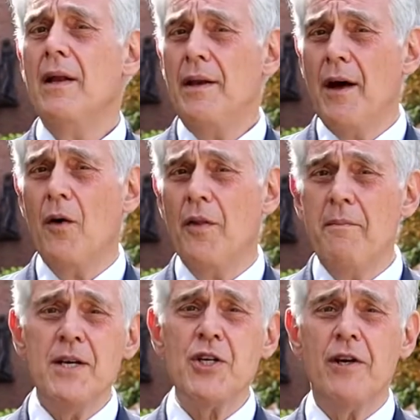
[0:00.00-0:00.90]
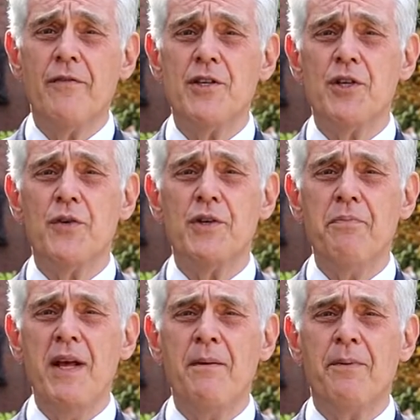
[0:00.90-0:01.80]
No, the mission of the Jewish
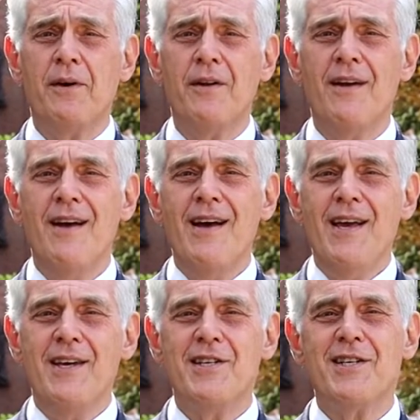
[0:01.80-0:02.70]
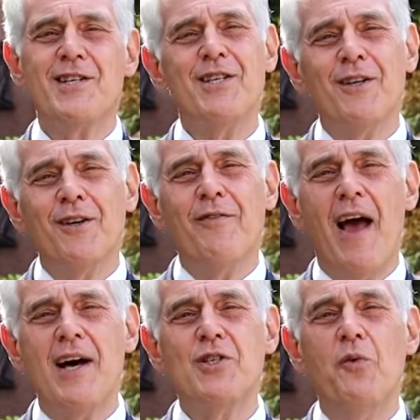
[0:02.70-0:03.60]
people is to serve
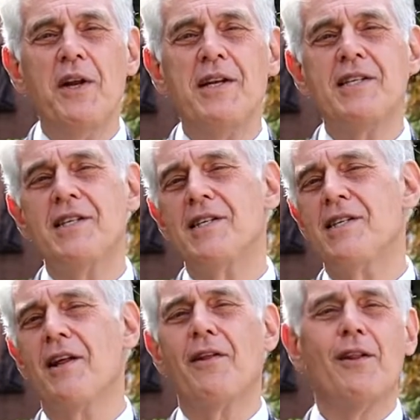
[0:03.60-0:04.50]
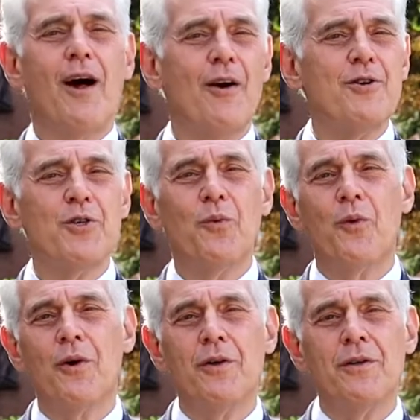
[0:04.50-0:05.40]
as witnesses to the larger
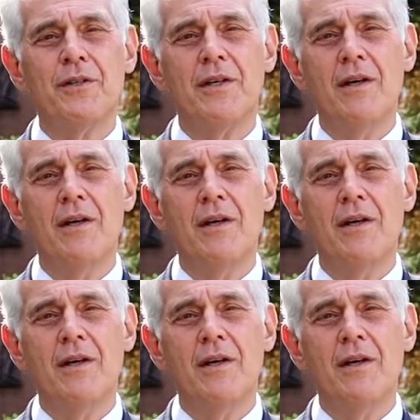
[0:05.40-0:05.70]
world